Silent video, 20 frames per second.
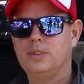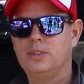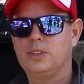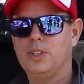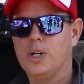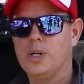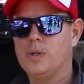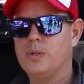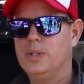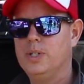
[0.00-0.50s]

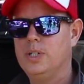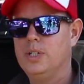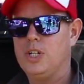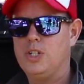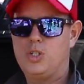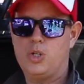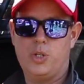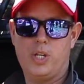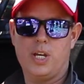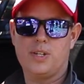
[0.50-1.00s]
So
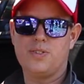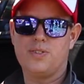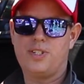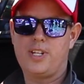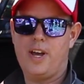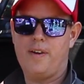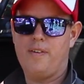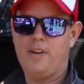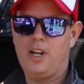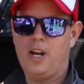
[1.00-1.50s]
in two thousand
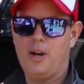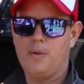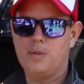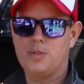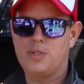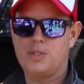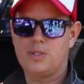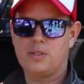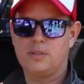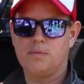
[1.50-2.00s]
seven, I
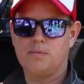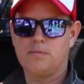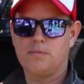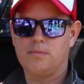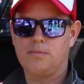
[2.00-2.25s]
was